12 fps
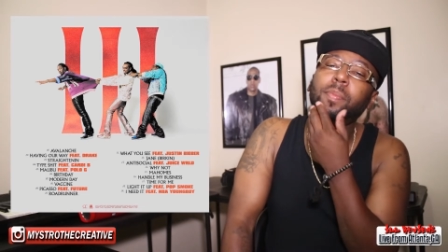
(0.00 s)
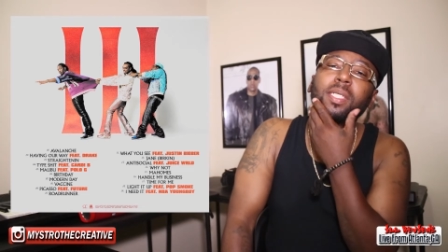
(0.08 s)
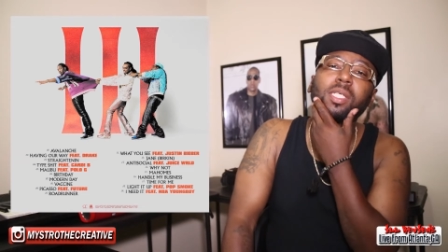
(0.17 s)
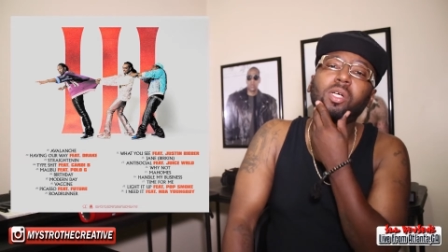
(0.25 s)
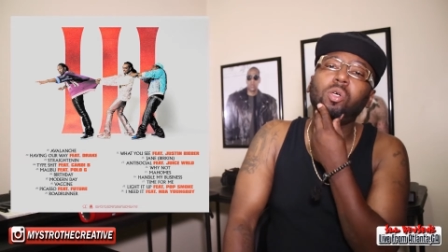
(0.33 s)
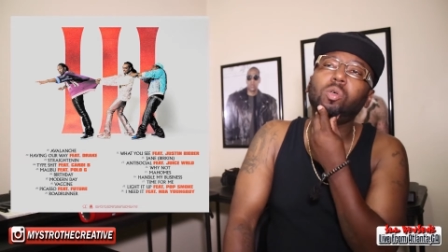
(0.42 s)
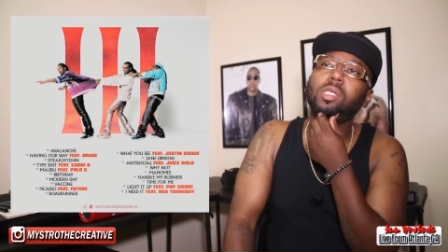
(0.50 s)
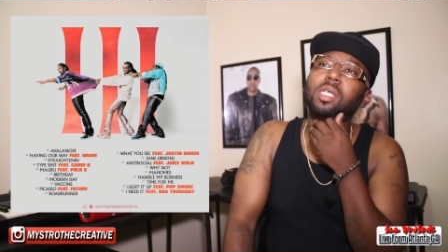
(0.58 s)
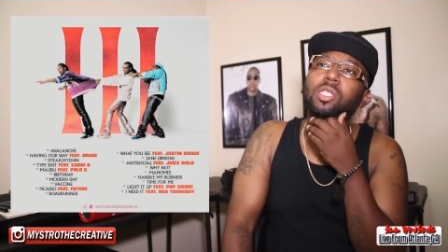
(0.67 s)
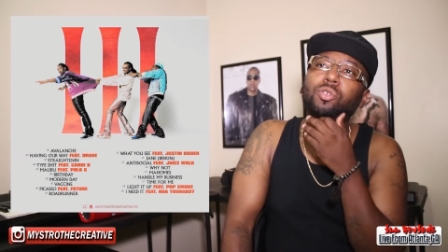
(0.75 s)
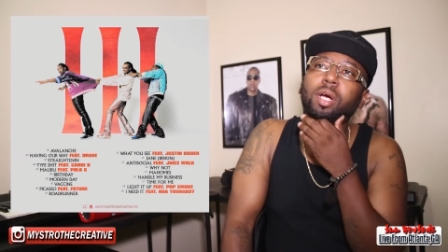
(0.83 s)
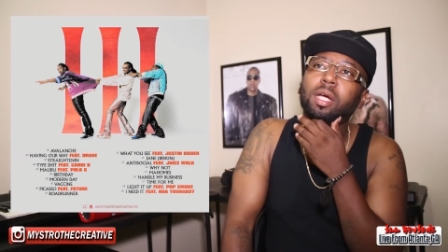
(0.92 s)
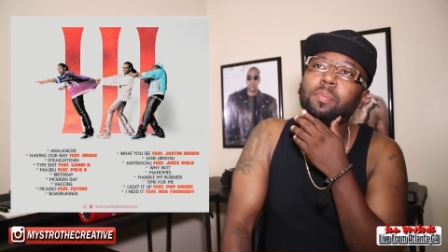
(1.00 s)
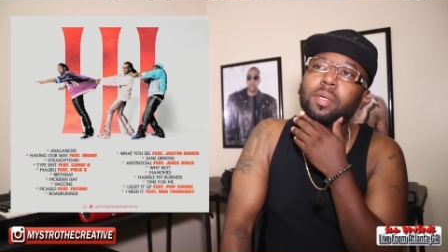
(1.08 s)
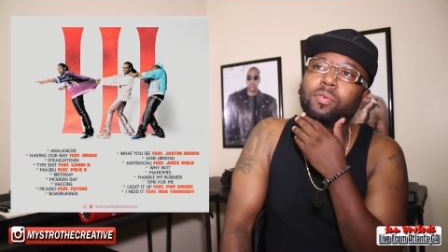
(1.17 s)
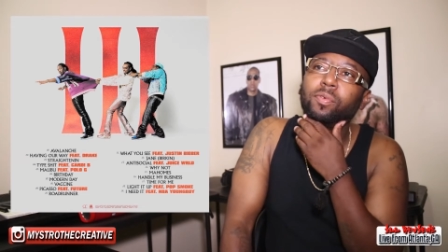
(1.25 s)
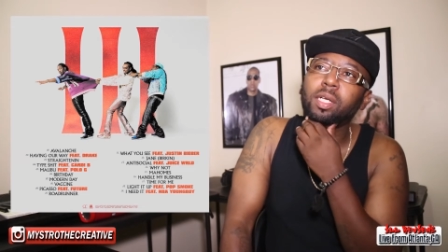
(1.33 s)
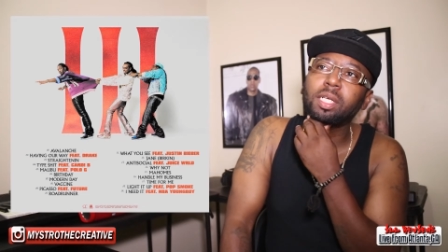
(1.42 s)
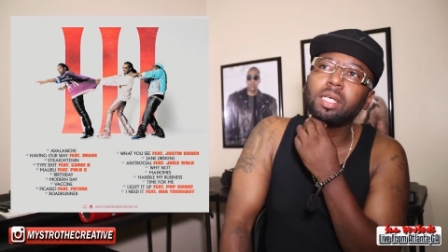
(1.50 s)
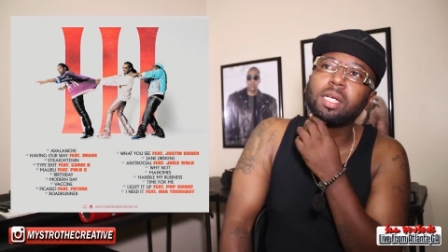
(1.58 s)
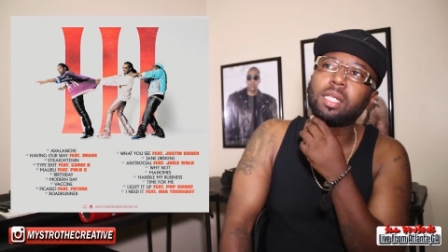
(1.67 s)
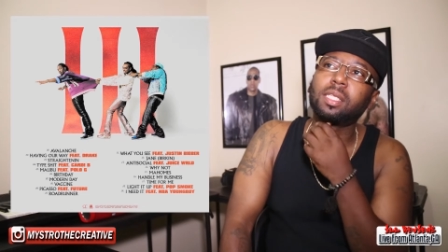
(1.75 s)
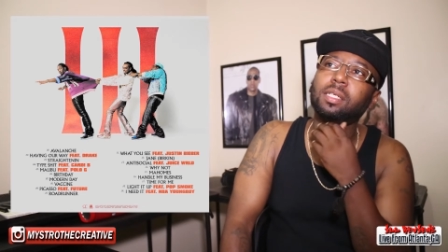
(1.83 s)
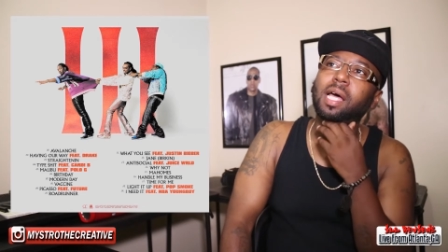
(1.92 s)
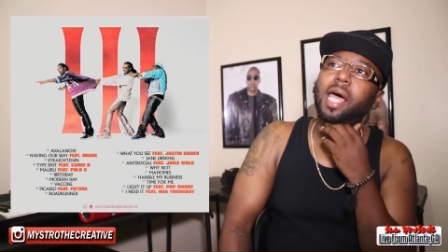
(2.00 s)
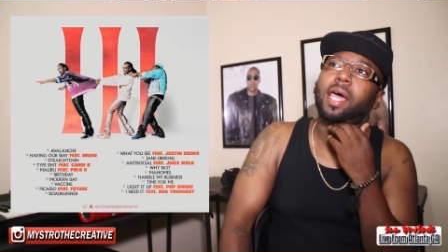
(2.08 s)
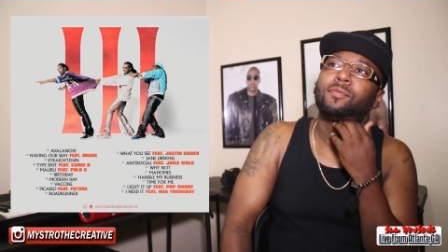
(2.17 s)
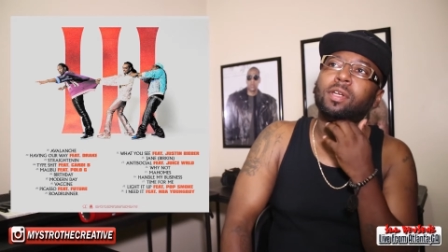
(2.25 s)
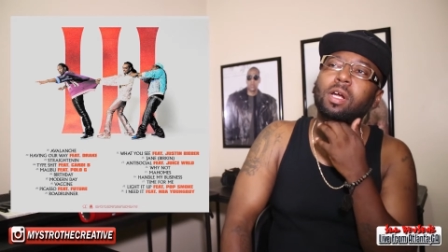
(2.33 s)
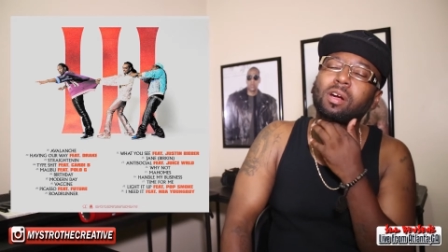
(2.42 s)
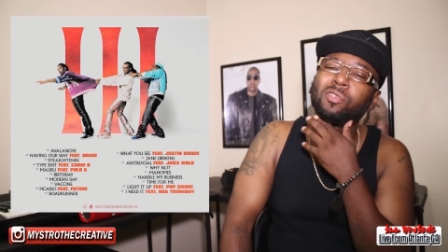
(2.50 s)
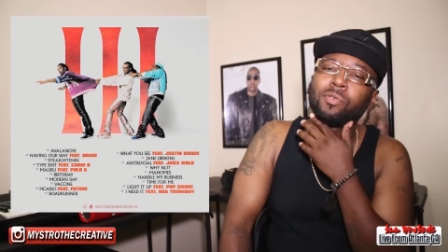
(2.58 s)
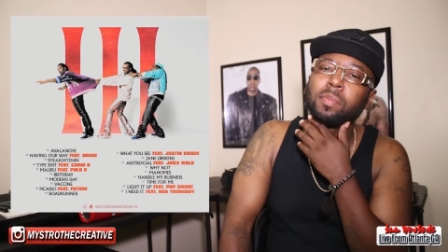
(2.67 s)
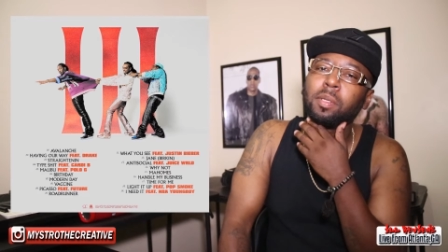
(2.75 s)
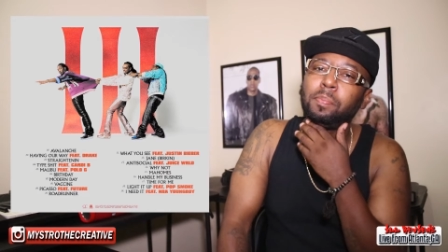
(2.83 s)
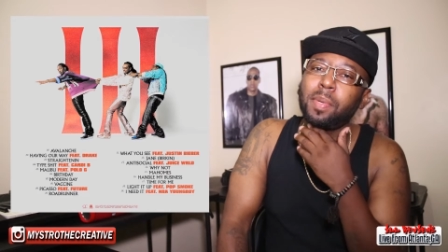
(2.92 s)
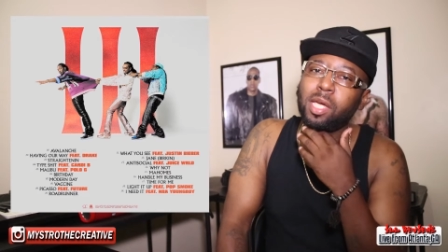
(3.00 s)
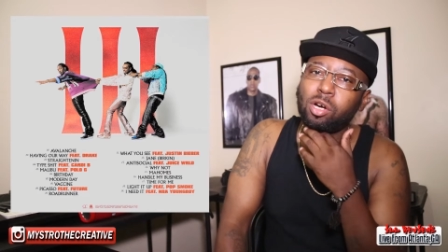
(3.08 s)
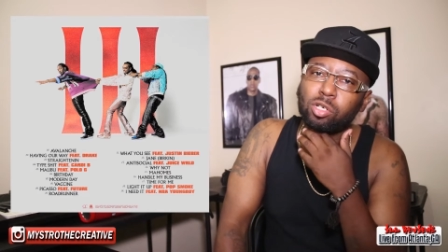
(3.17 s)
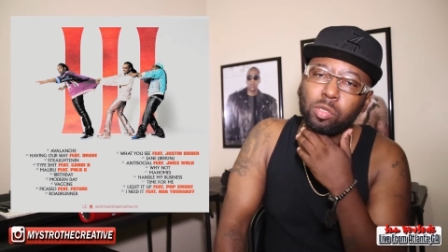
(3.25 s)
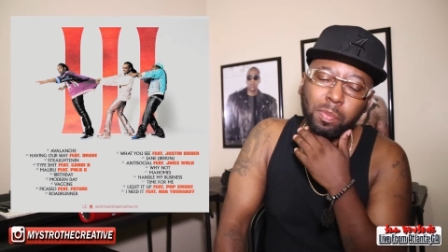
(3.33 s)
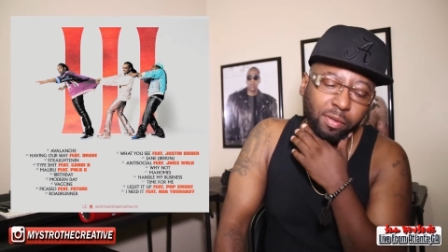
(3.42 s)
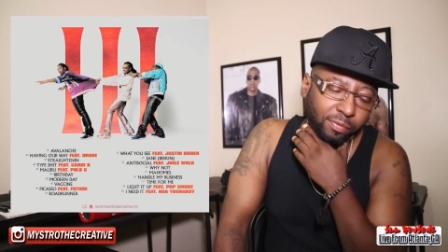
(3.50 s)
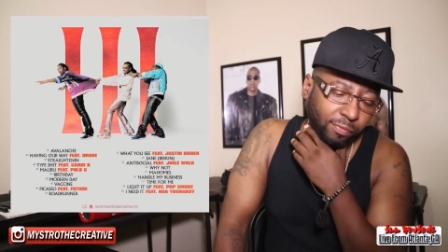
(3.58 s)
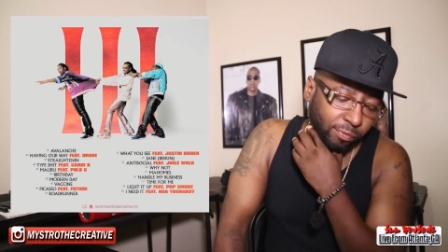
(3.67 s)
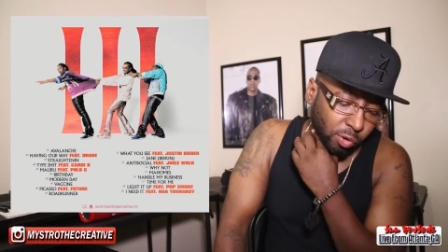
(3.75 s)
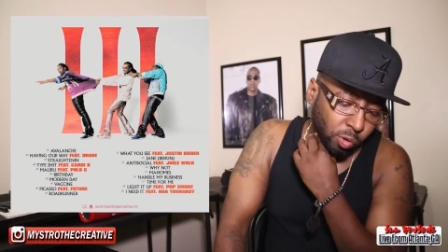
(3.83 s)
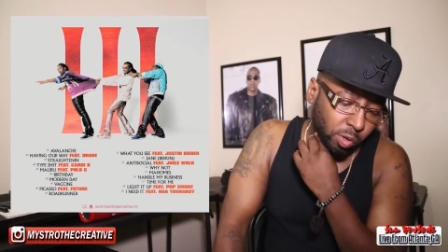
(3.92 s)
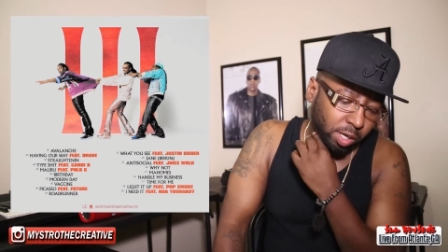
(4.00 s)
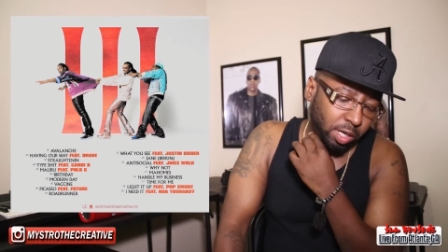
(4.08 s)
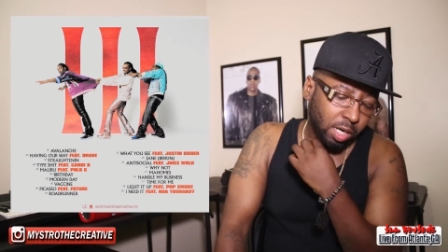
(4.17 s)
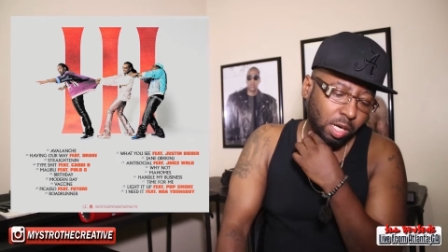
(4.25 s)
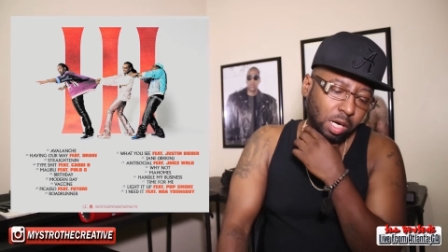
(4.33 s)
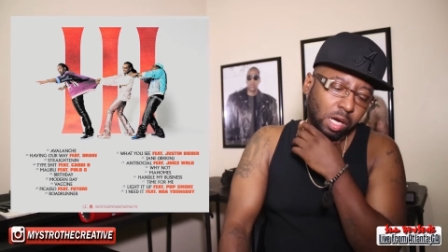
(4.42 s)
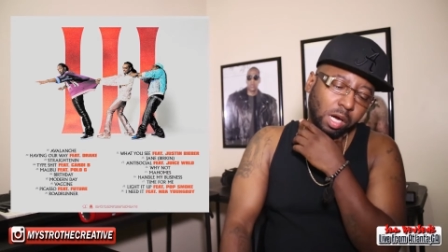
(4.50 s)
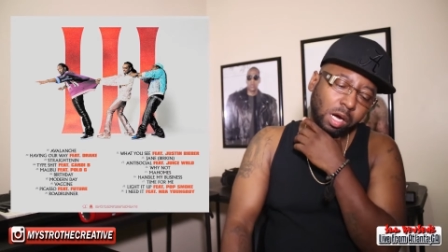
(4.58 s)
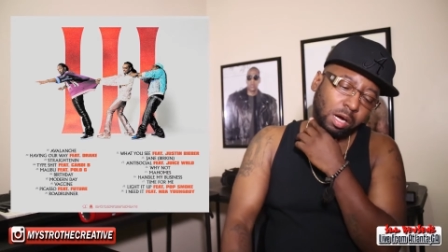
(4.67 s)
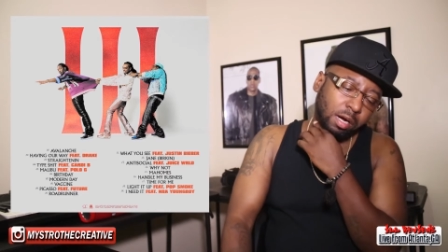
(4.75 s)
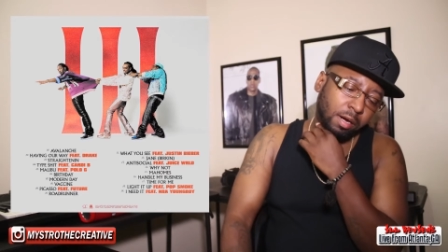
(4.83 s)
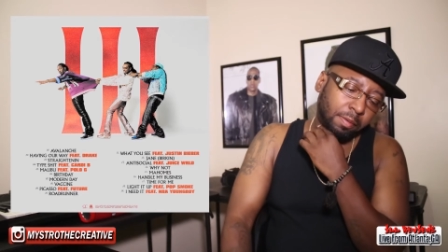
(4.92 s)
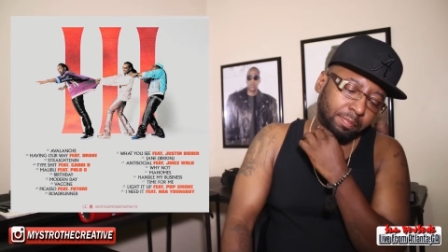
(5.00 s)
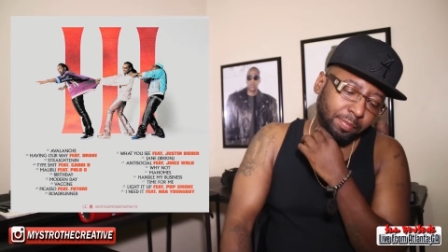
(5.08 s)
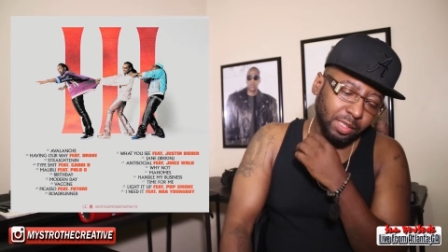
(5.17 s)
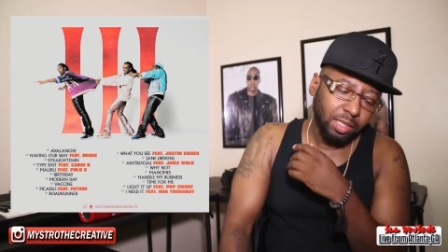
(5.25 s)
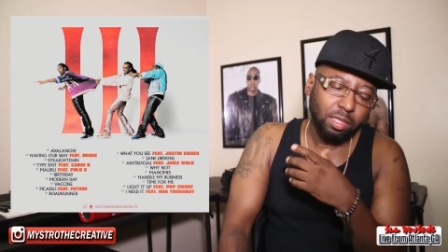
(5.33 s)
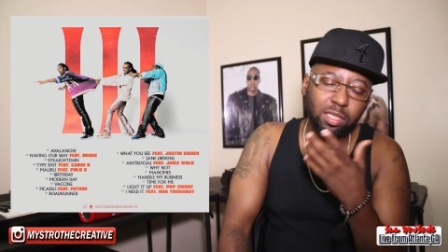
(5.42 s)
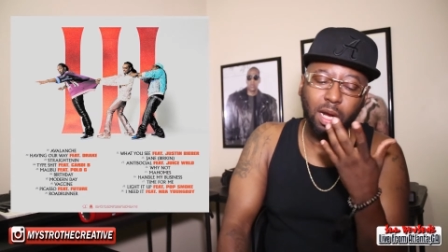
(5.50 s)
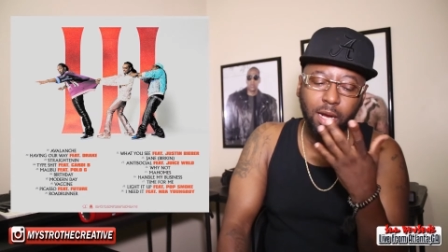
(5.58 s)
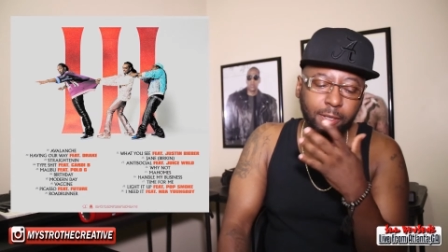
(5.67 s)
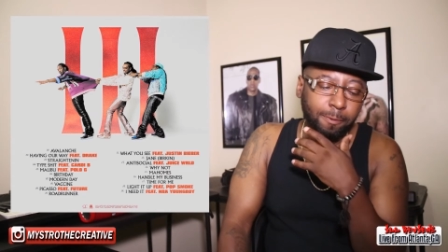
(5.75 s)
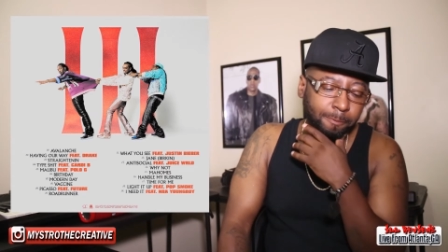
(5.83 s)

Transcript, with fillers: It's a cool little track, but really nothing I haven't heard from the Migos before. Um, it's alright.